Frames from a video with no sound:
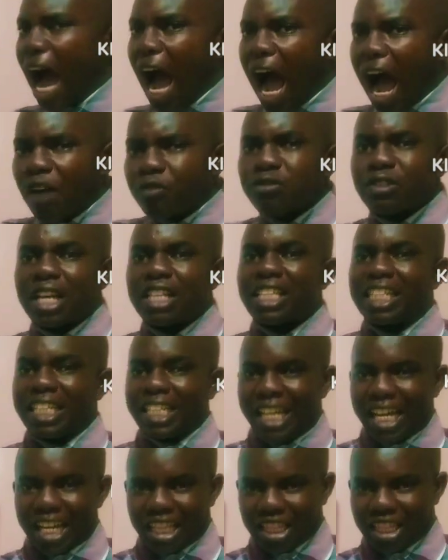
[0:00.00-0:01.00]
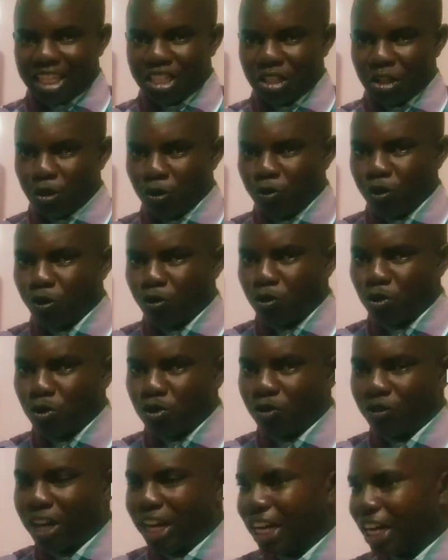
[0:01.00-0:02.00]
after the death of the
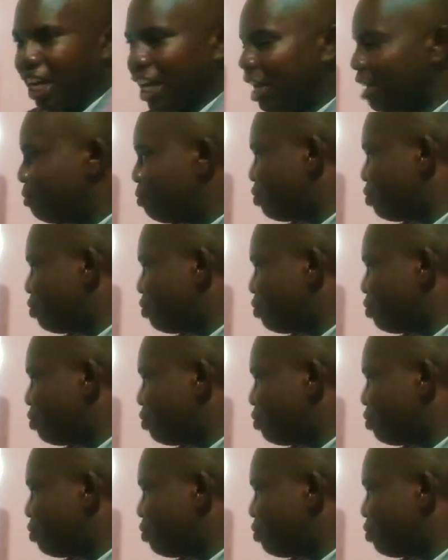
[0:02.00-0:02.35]
fruit vendor?